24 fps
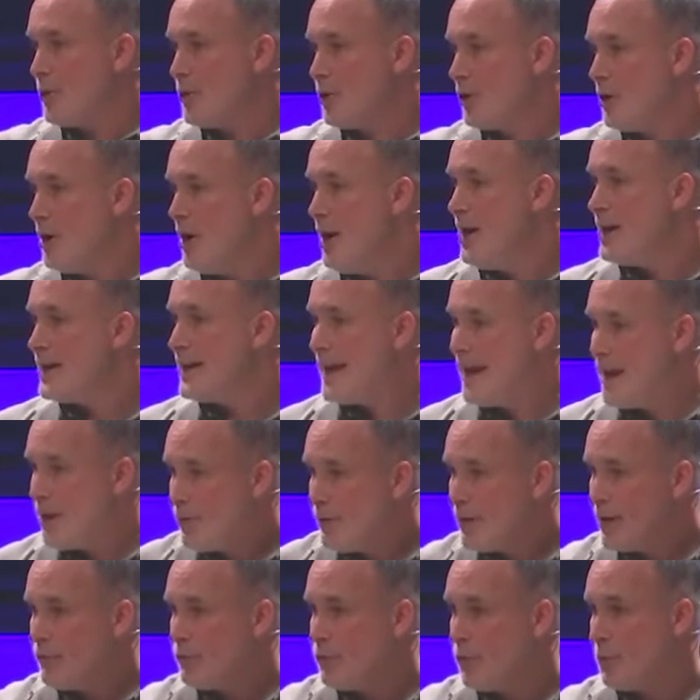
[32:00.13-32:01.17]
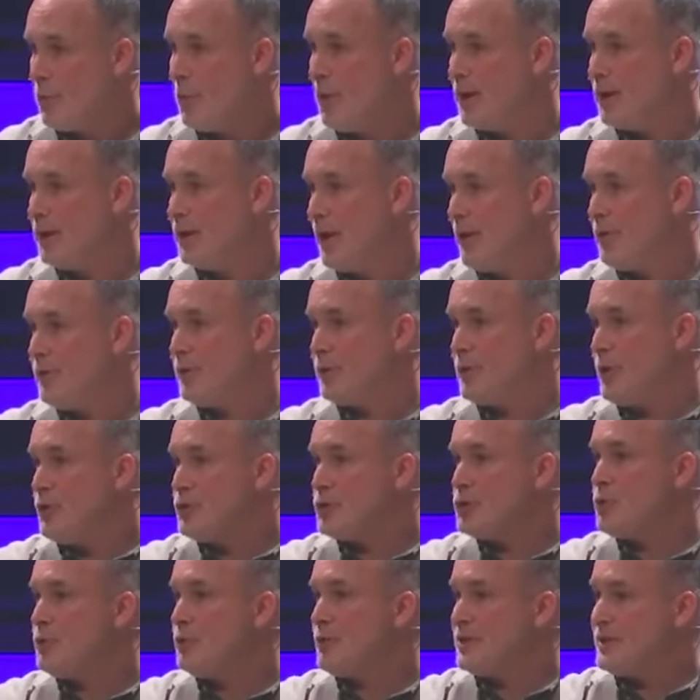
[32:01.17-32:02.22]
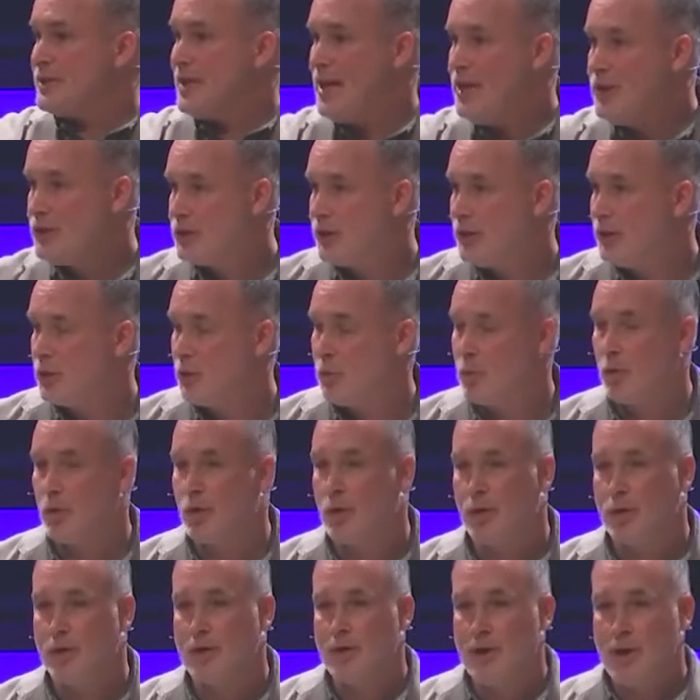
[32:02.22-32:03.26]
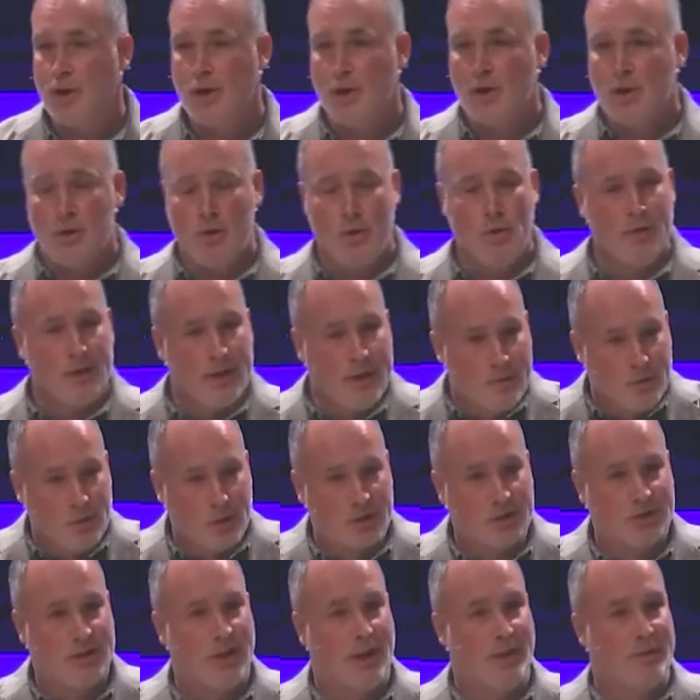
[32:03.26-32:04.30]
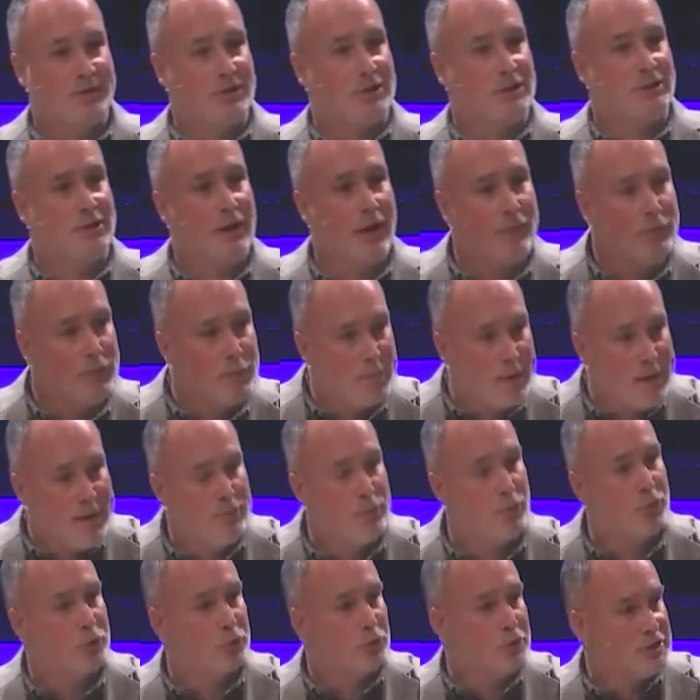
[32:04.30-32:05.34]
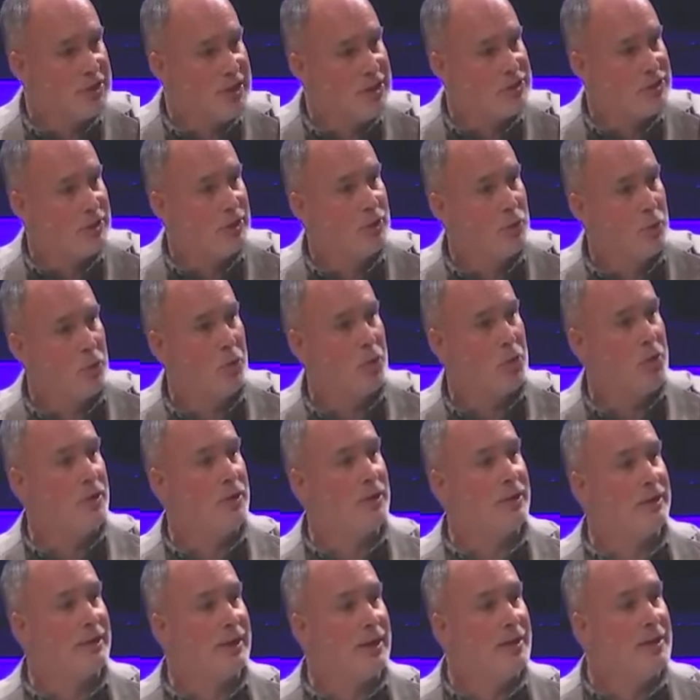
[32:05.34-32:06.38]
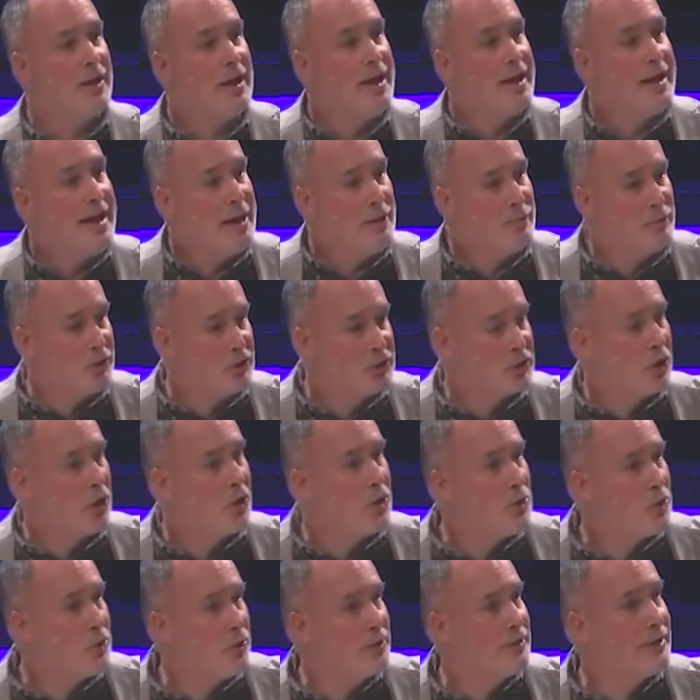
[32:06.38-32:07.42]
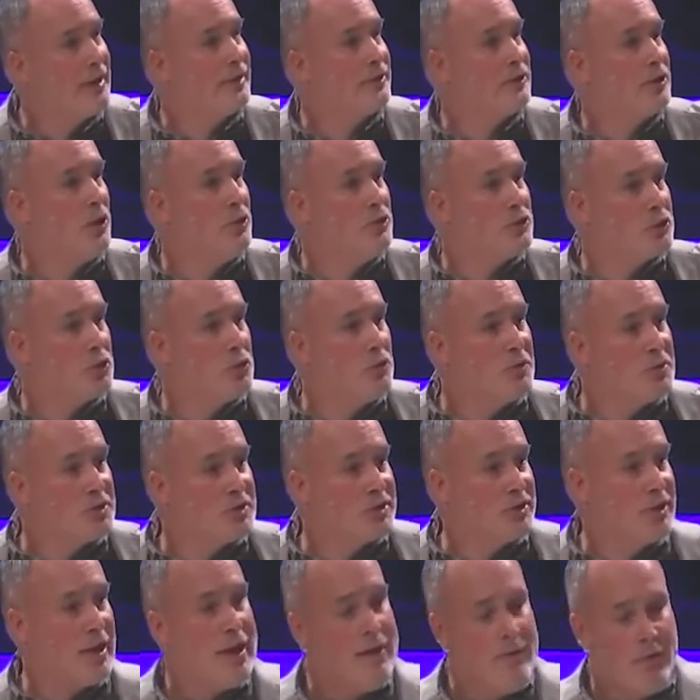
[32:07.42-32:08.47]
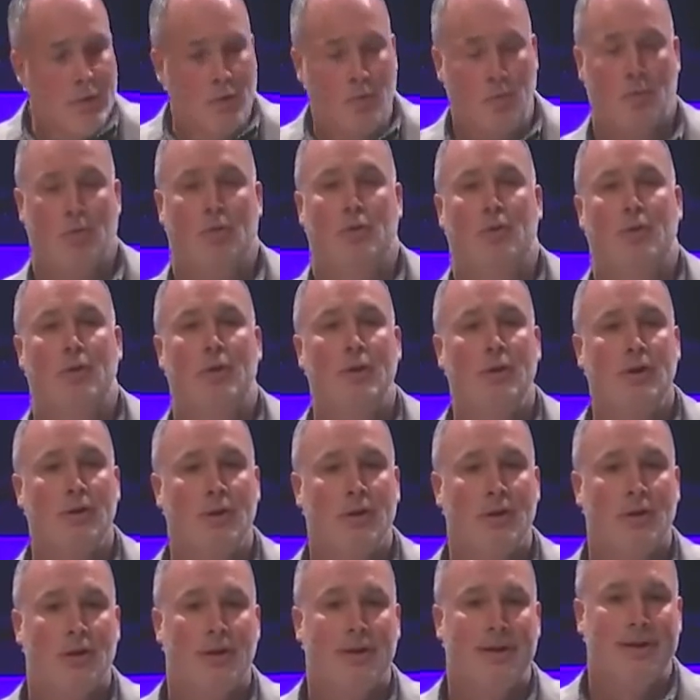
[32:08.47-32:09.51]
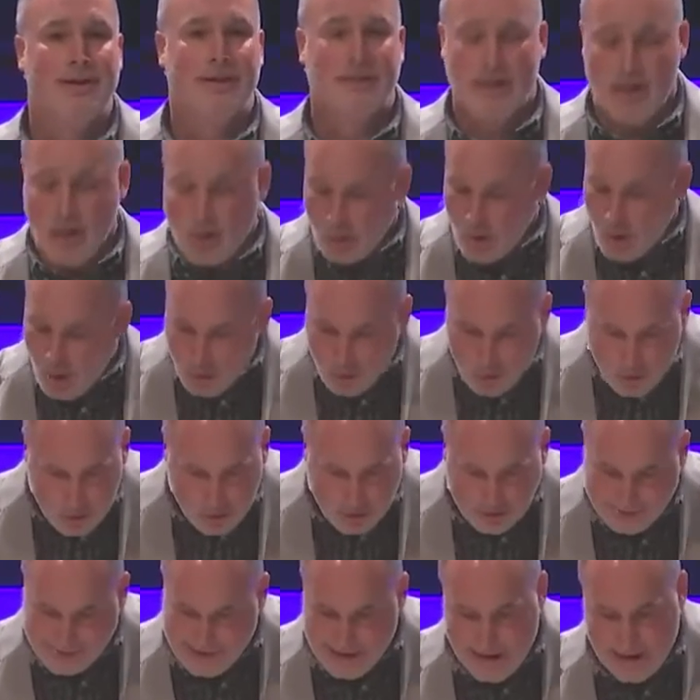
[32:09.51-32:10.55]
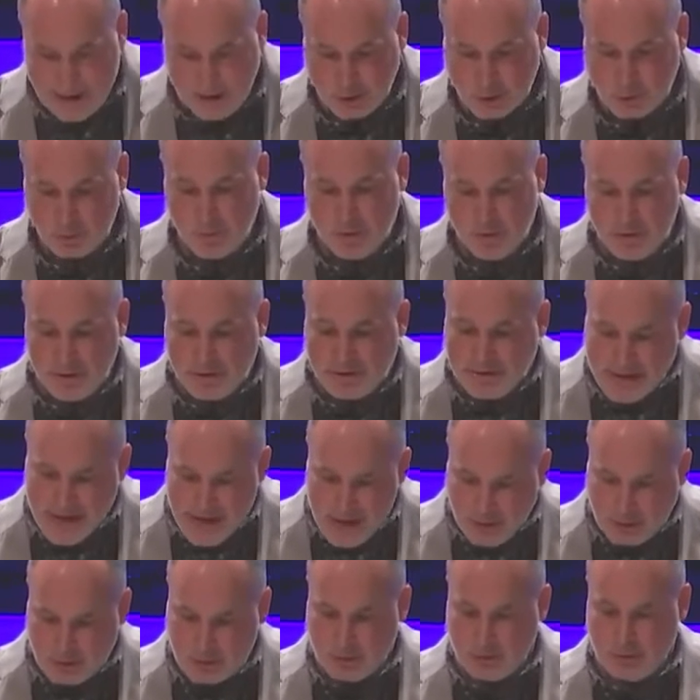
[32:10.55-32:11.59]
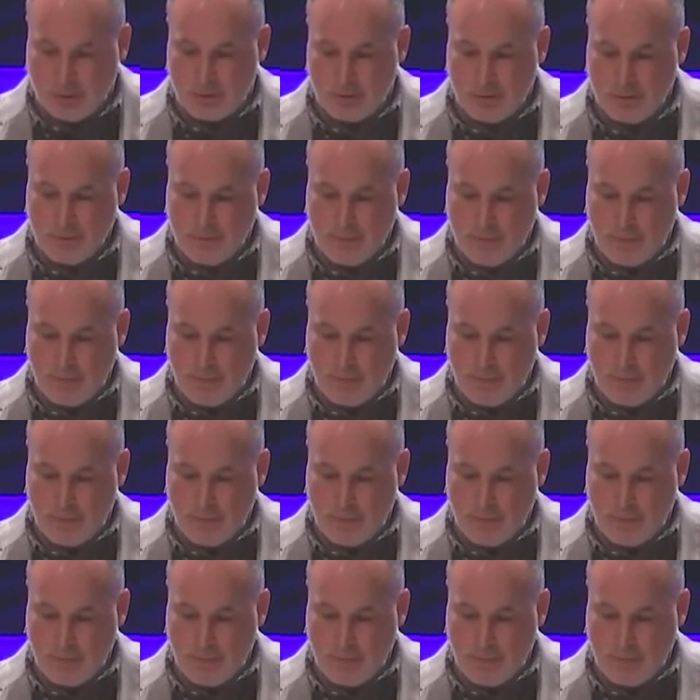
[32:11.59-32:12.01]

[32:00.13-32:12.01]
where they're caring for one another. Those who are teaching the word, you give yourselves to love the people through teaching the word. And then in return, let those who receive the word share all good things with the teachers.